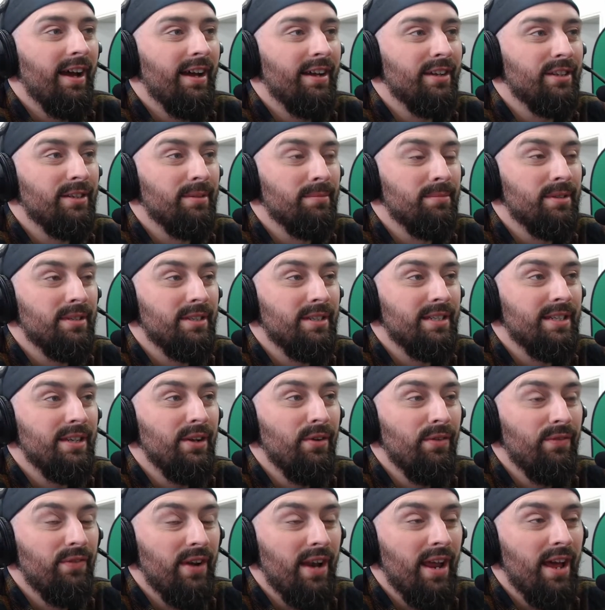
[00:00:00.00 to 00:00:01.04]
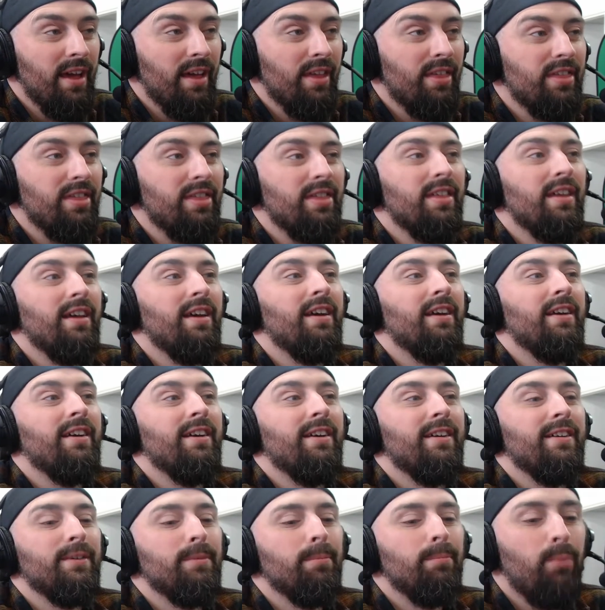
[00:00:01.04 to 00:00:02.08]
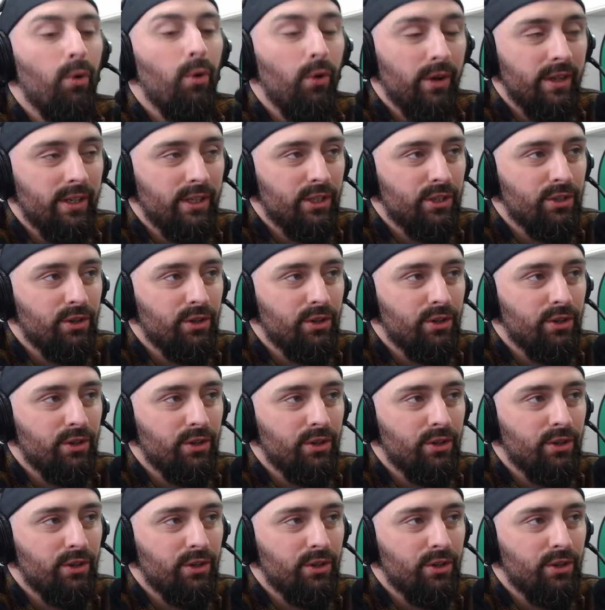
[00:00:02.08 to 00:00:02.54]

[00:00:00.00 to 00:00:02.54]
Some Sylvaneth points